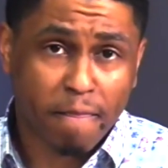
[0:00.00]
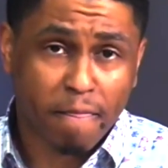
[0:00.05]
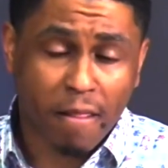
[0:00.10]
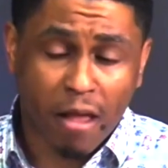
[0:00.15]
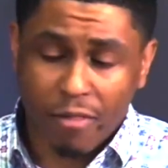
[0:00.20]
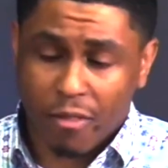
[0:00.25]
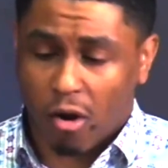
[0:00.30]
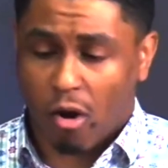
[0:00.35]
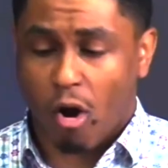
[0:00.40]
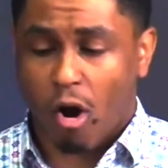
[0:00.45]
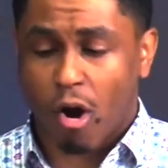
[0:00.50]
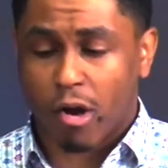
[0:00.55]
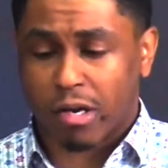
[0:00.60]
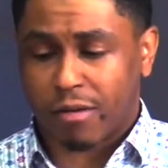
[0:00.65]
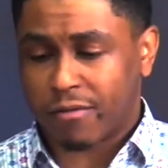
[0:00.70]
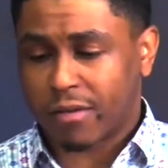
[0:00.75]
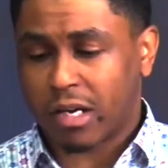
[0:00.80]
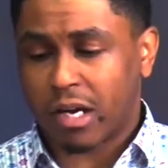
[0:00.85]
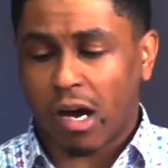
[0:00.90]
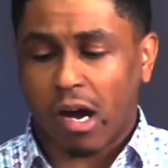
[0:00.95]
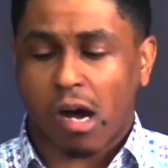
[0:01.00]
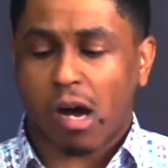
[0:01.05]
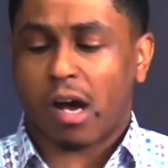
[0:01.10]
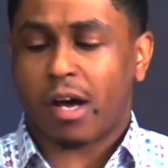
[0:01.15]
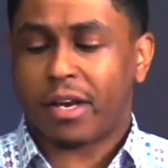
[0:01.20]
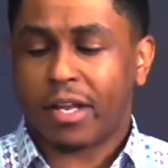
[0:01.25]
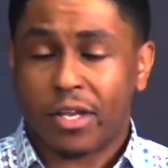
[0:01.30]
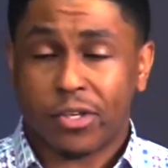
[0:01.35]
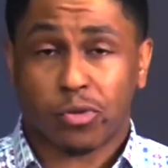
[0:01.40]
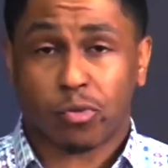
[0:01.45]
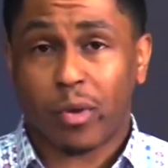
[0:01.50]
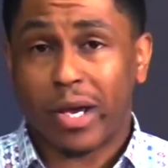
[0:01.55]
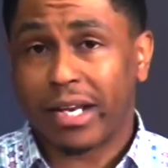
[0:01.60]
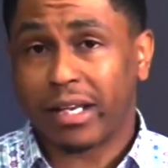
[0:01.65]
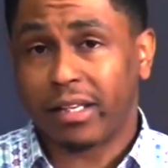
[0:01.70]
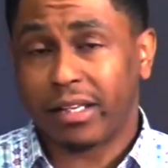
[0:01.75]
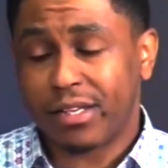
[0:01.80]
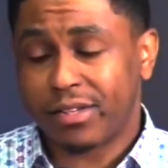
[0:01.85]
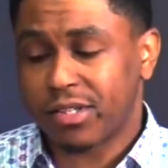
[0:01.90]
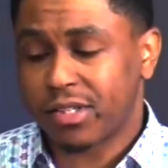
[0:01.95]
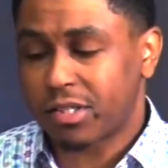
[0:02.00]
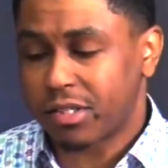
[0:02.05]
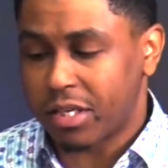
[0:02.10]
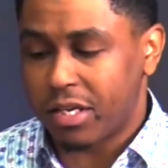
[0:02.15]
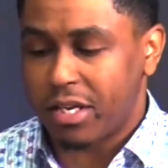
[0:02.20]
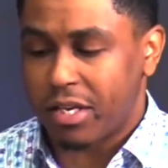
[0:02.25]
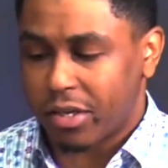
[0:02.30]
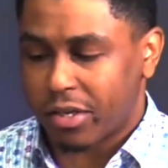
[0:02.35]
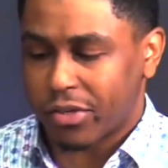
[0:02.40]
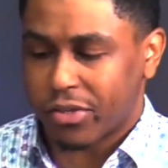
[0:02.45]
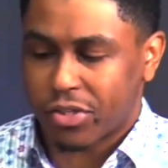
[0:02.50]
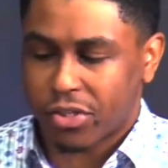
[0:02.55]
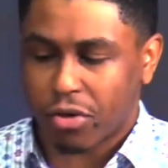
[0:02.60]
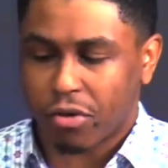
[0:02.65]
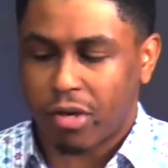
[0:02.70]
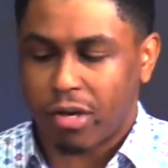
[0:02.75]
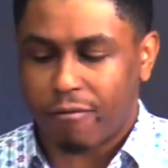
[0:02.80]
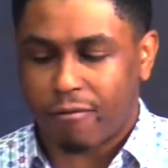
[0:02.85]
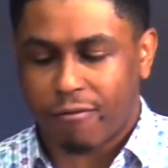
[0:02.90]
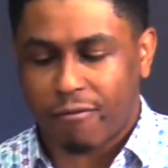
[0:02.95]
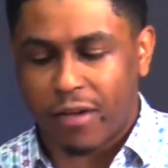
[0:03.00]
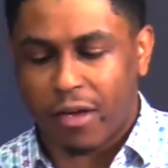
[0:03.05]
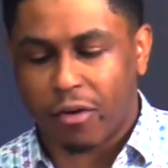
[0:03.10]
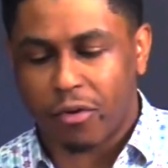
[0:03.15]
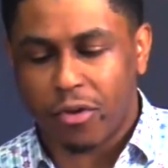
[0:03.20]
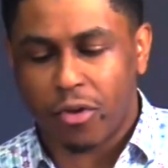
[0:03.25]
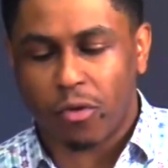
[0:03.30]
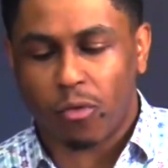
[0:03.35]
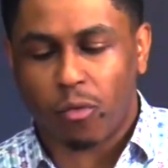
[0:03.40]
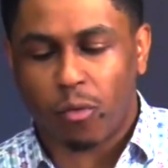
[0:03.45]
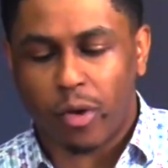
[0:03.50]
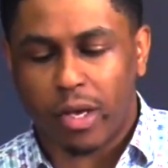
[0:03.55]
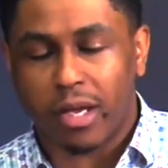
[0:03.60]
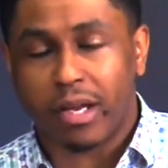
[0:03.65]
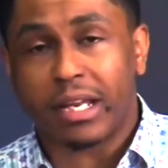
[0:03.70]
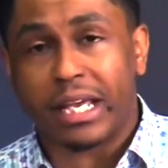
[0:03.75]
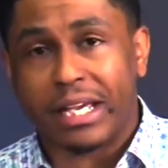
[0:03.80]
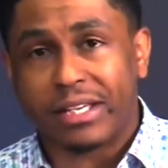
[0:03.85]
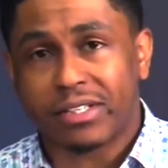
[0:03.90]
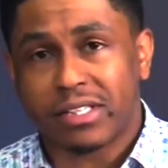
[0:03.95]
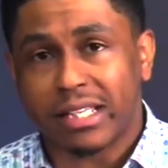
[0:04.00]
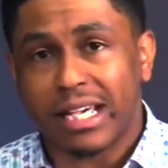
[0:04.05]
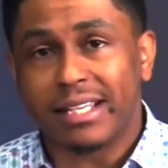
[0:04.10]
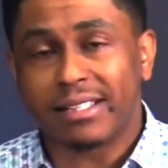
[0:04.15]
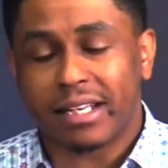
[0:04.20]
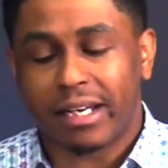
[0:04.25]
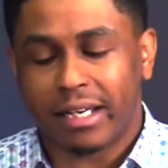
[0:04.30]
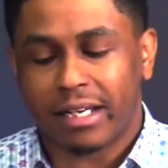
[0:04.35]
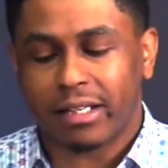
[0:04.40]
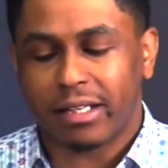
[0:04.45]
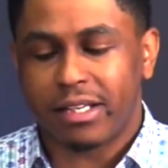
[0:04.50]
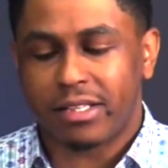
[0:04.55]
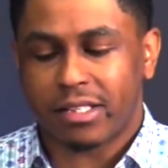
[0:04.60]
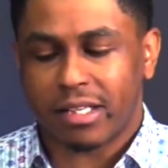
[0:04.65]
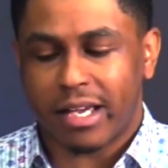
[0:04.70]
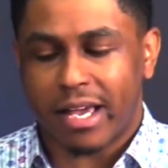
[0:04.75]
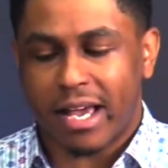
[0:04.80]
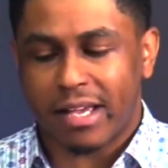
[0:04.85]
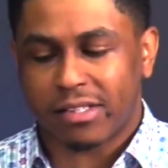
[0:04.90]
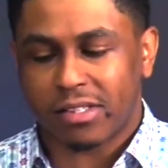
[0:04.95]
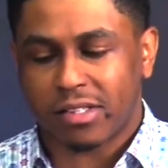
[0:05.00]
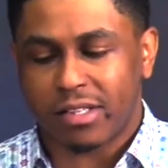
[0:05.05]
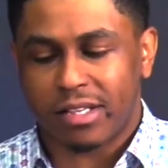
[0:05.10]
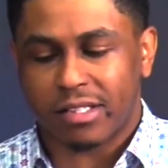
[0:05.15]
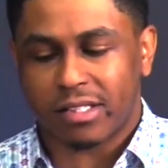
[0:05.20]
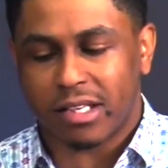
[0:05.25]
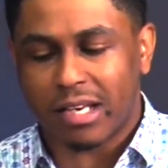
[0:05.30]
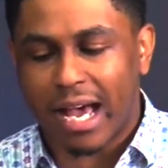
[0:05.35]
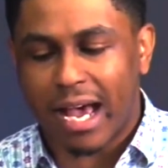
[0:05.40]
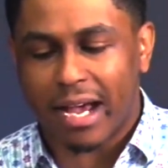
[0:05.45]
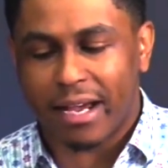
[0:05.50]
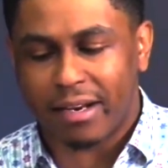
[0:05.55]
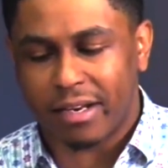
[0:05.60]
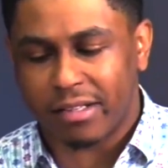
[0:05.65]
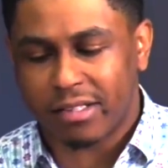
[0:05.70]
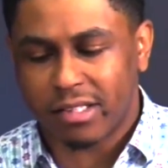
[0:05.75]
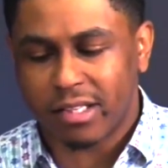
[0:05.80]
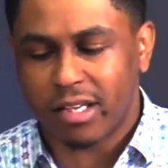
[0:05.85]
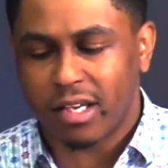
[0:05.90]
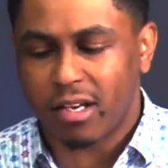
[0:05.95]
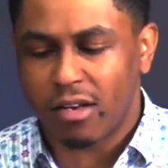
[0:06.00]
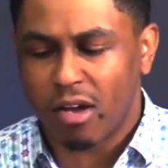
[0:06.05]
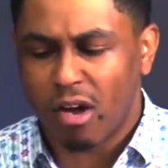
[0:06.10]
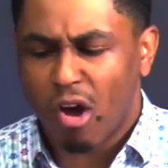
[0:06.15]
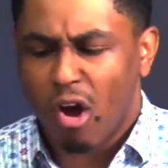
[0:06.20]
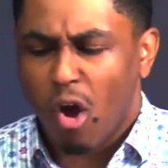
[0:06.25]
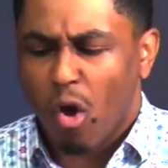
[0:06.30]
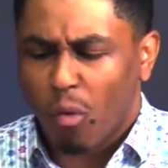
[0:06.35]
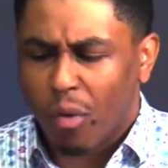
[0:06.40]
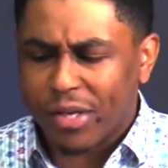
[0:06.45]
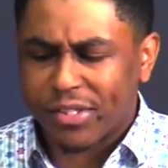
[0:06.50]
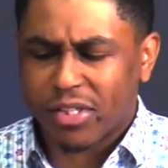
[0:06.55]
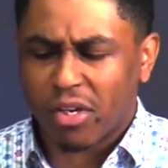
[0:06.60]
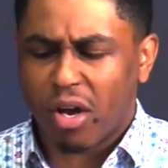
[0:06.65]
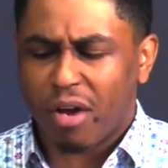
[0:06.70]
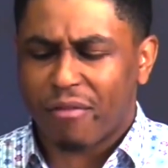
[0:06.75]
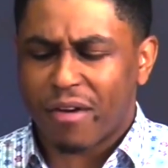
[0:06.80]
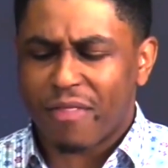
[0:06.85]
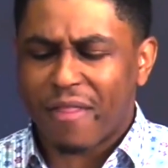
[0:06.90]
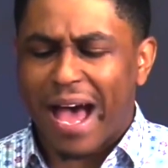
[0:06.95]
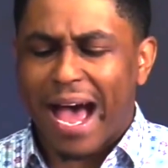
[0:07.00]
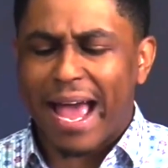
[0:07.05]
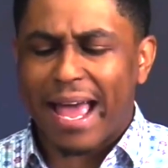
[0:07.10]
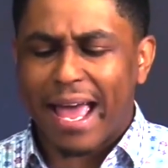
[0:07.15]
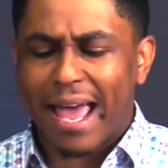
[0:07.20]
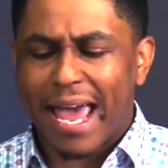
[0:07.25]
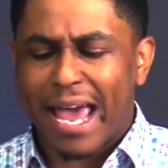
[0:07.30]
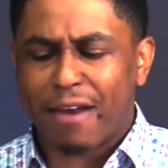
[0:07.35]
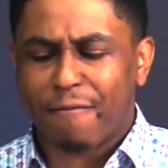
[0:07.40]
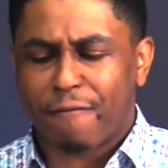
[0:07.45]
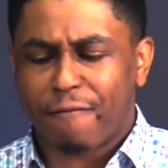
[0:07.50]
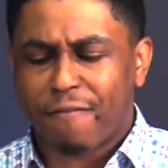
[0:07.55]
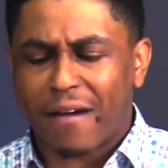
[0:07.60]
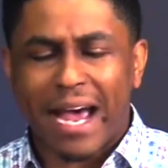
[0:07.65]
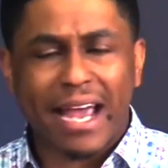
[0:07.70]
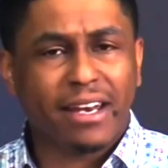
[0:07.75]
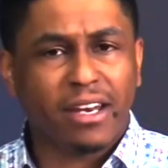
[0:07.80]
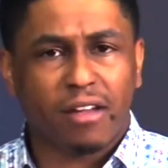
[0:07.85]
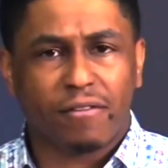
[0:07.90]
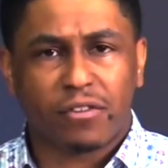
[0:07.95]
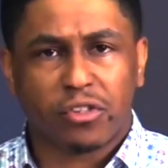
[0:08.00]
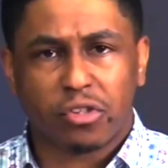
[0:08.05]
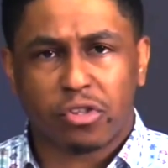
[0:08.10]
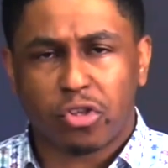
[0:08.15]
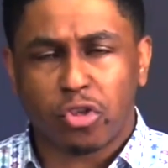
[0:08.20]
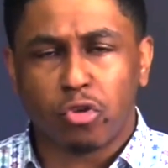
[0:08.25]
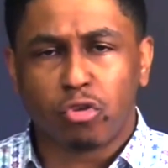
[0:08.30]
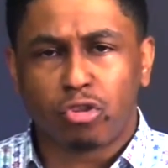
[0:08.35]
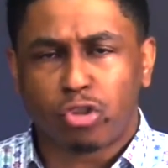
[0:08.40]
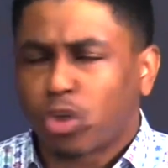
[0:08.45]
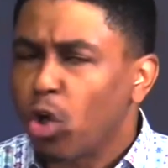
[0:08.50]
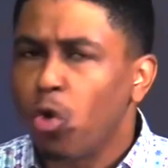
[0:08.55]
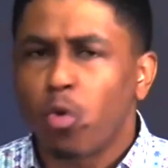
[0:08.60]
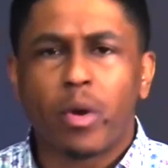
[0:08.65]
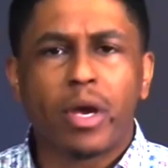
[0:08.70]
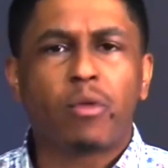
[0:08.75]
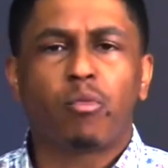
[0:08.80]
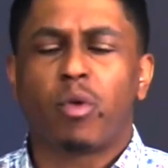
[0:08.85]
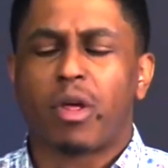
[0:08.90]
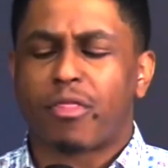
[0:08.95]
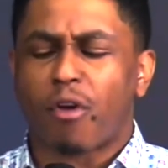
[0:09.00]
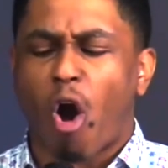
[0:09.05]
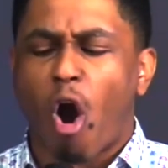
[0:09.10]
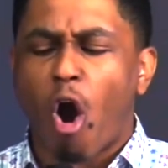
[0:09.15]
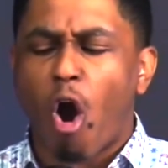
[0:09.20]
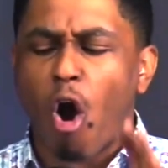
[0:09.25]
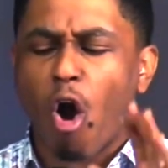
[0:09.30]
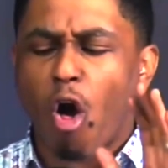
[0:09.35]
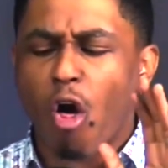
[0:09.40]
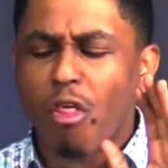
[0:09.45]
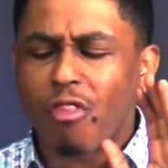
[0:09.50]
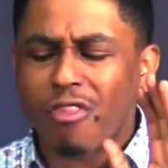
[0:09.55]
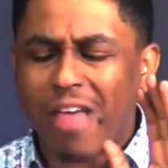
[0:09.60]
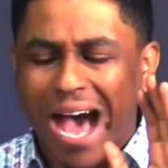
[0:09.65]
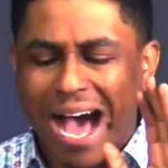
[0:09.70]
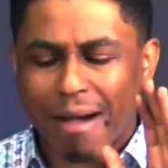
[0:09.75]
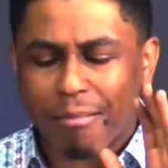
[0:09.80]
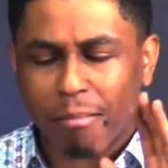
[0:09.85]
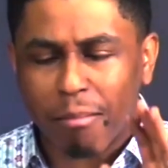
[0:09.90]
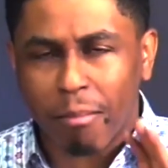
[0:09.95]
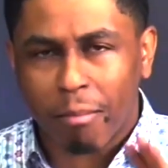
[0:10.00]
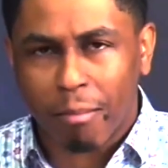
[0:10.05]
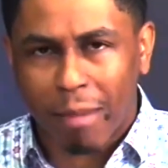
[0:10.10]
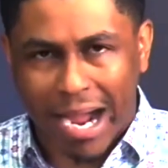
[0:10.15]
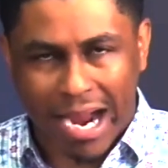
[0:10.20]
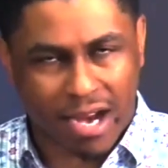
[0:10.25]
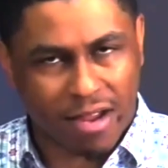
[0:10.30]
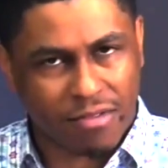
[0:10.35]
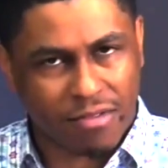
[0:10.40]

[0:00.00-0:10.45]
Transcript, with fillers: The heart of God is readily seen concerning failure when he says in Ecclesiastes 9 and 10, Whatsoever thy hand findeth to do, do it with all thy might